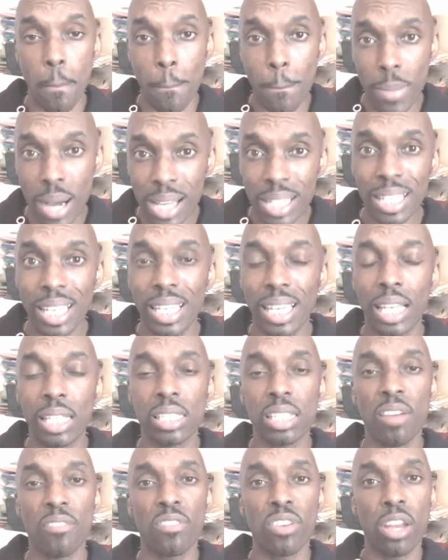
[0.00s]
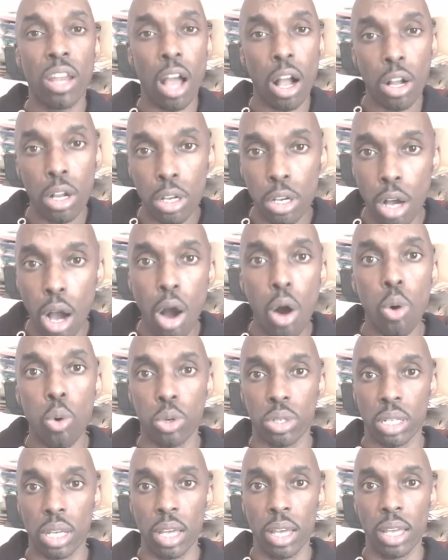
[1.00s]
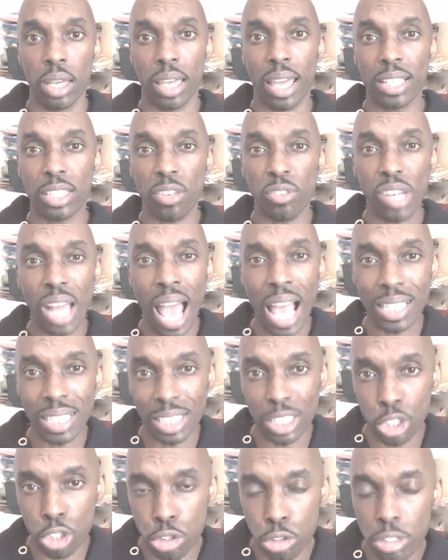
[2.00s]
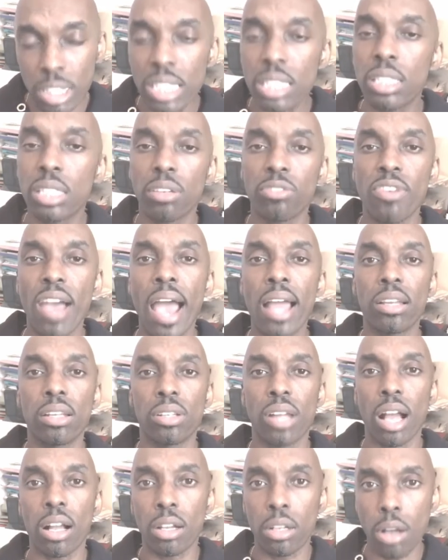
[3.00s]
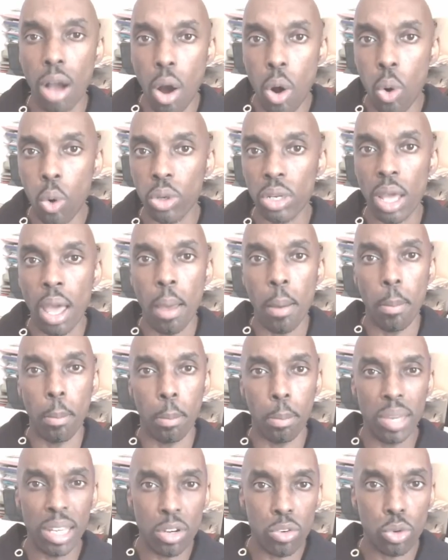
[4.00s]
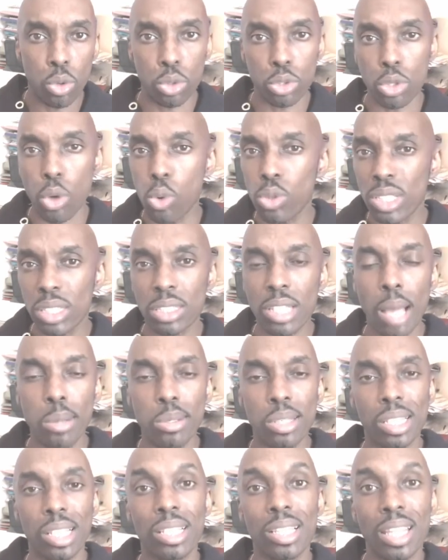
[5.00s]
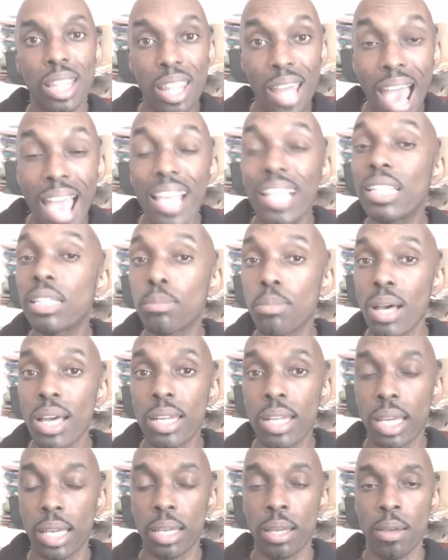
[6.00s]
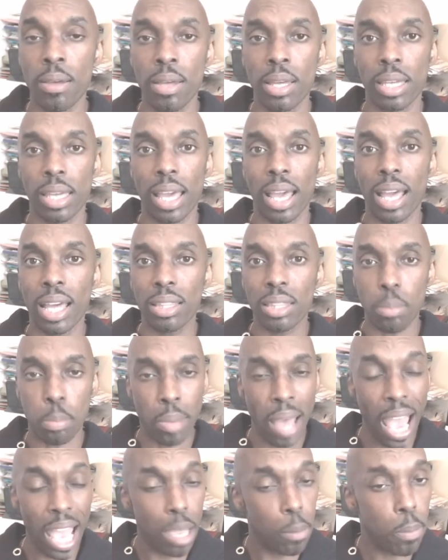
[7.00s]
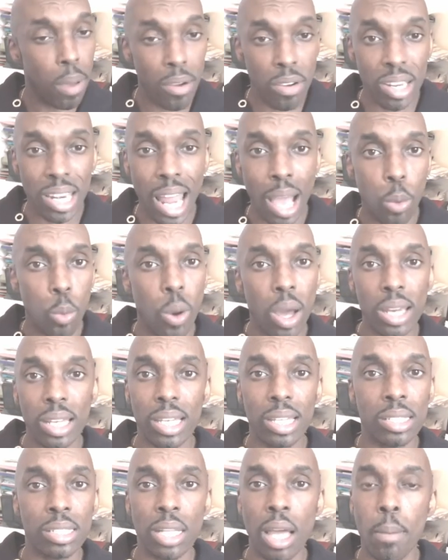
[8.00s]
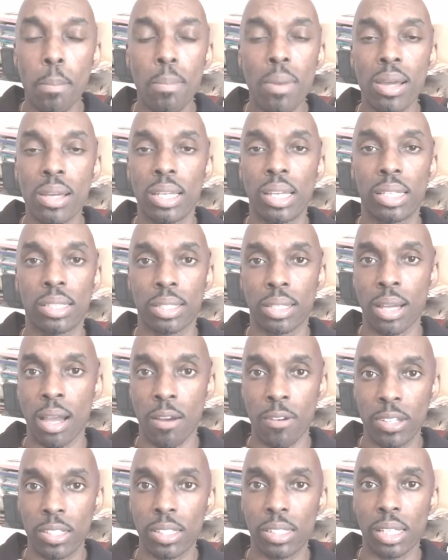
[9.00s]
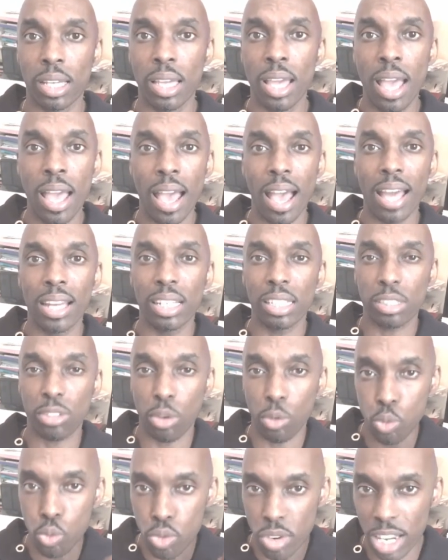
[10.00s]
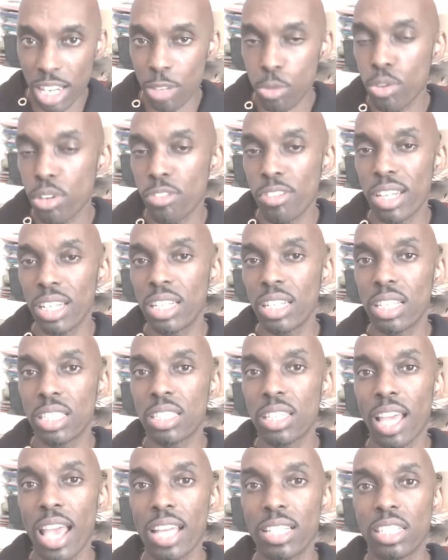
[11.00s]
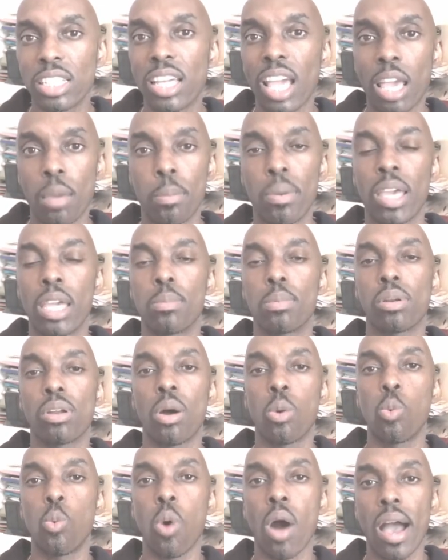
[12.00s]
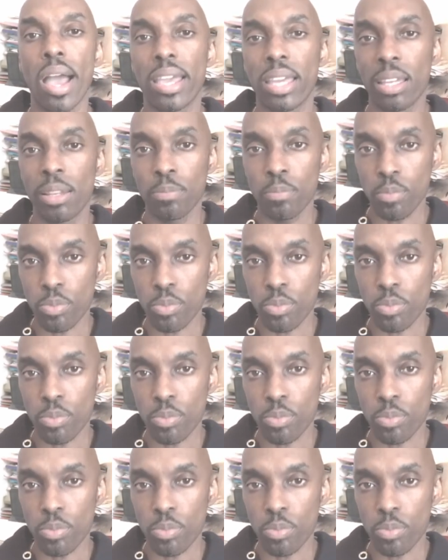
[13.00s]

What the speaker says: Money is something like gold, yeah, something that has intrinsic value, like gold, minerals, all these types of things. That is money. Yeah, the paper in our wallet is not money, it's currency. And it's a really, we really need to educate people on why